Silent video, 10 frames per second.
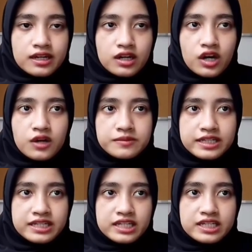
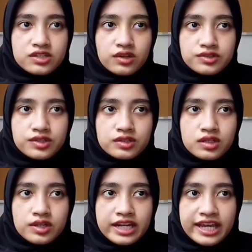Coumarin is also
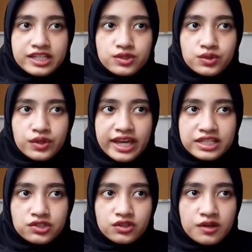known as
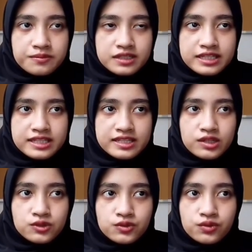2H-coumarins.
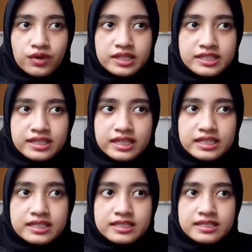2,1
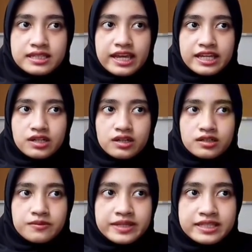is an
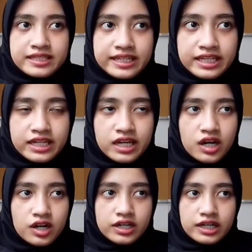aromatic
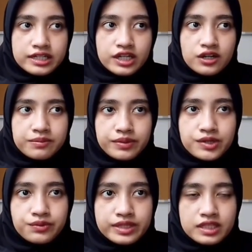organic
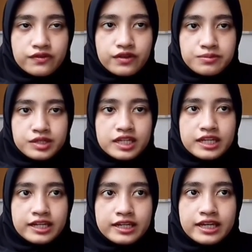compound with the
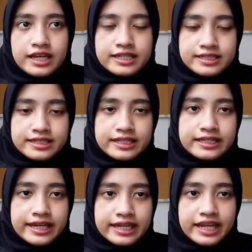formula
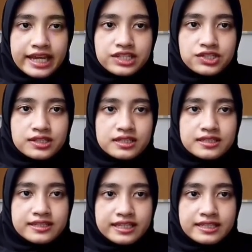
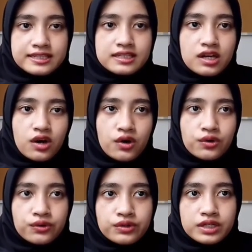C9H6O.